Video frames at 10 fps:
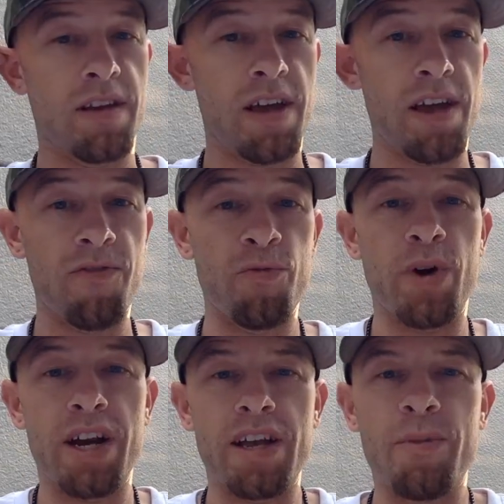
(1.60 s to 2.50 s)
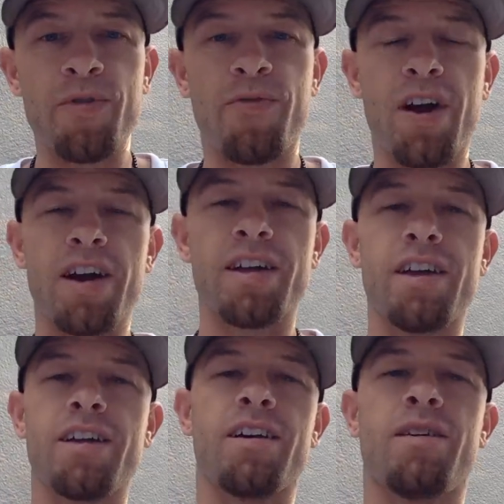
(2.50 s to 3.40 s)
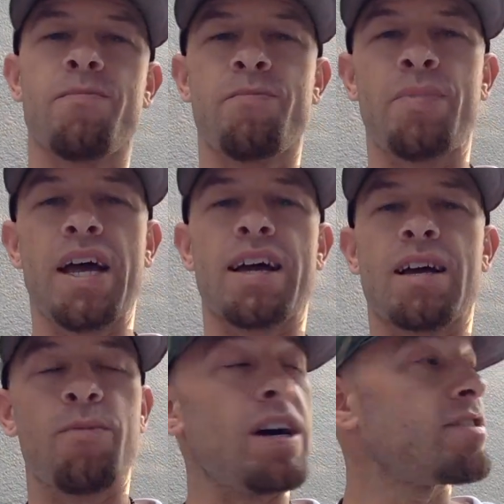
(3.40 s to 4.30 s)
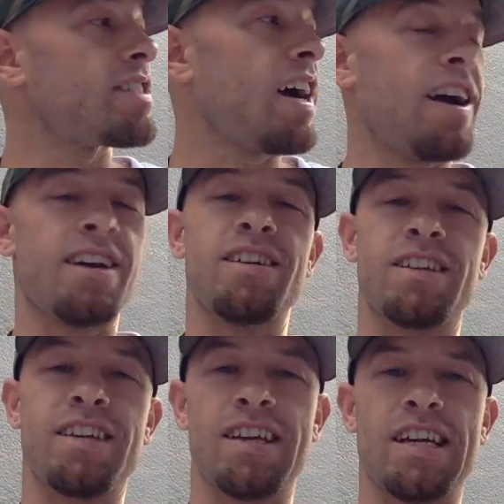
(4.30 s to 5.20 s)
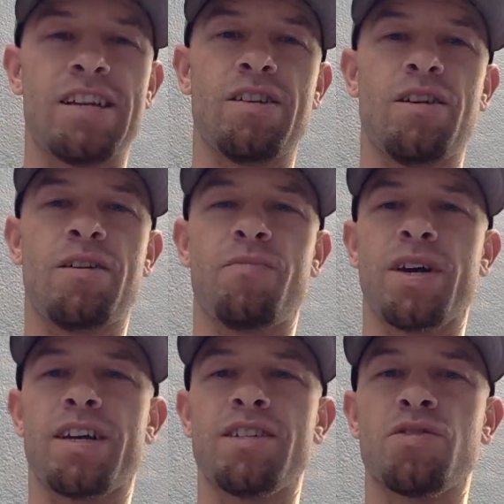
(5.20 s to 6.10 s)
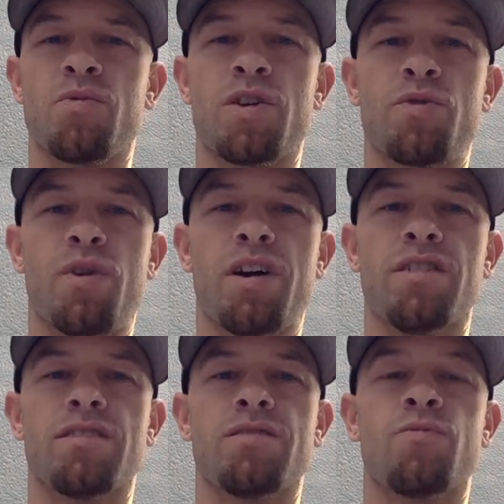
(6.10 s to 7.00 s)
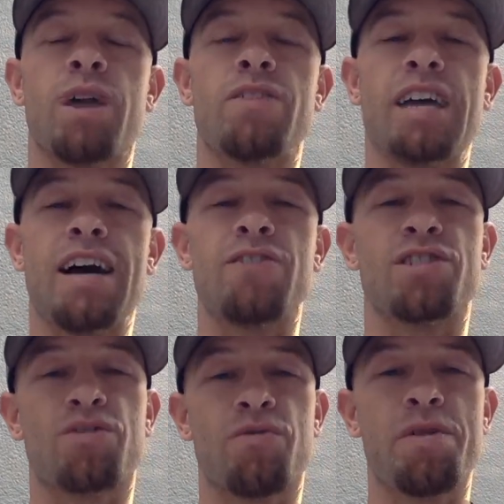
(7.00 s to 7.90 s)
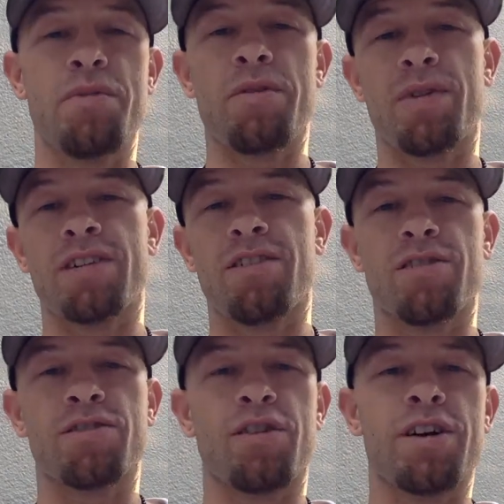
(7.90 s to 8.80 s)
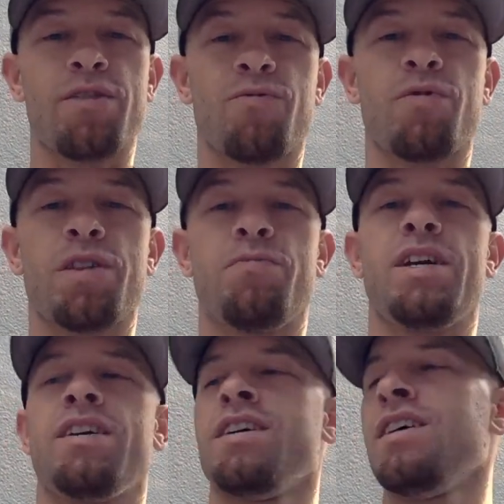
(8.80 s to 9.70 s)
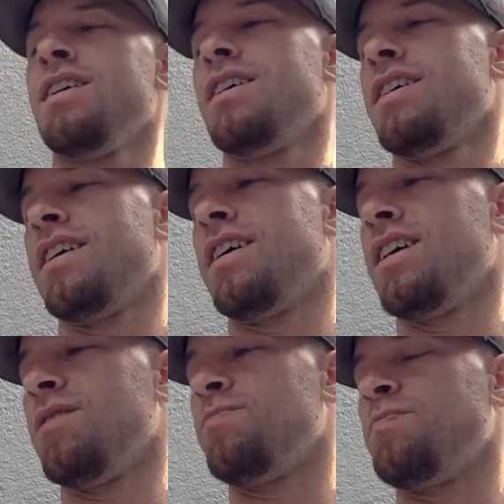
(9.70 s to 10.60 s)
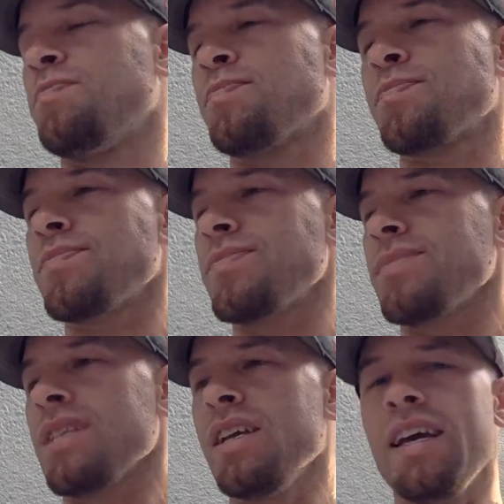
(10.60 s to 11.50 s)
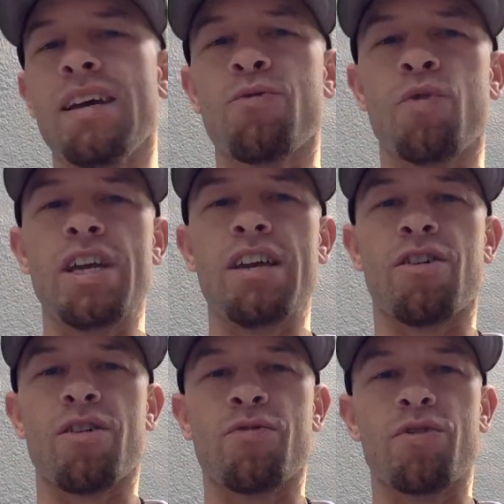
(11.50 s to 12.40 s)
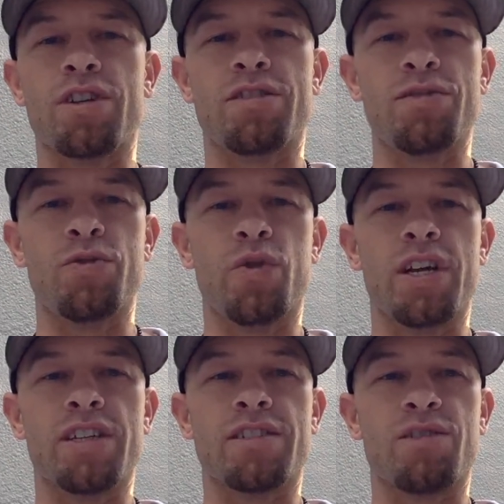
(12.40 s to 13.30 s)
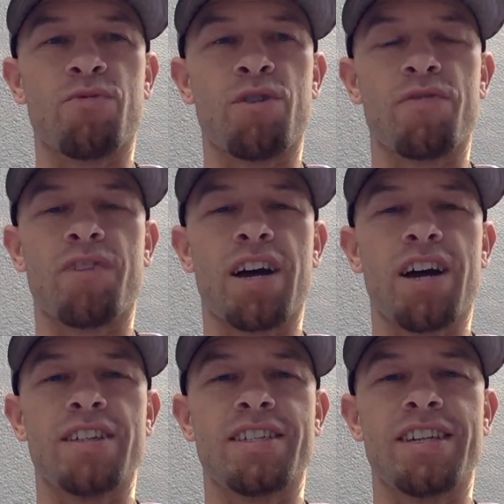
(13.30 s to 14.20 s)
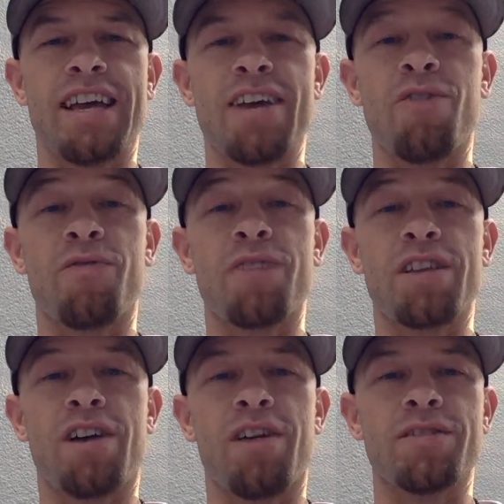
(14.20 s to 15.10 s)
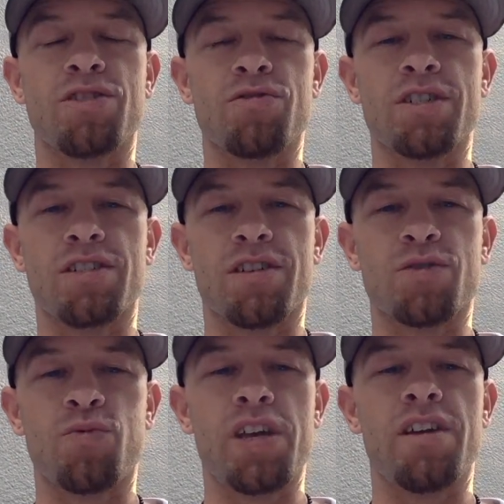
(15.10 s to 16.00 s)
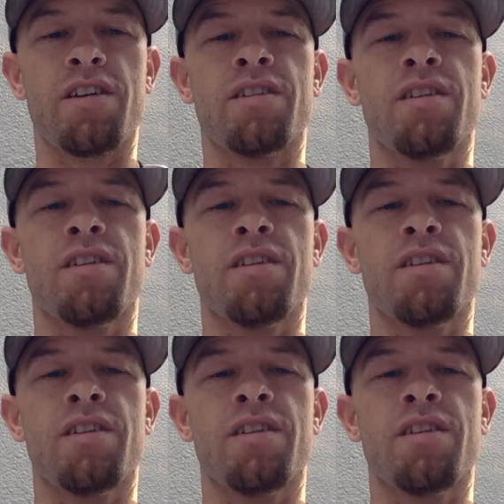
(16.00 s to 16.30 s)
Hey everybody, happy Friday. I'm back. I'm outside again. My kids are running around the house screaming. My dogs are out here with me. And we are going to get into the Word of God today. Hopefully y'all have enjoyed y'all's week.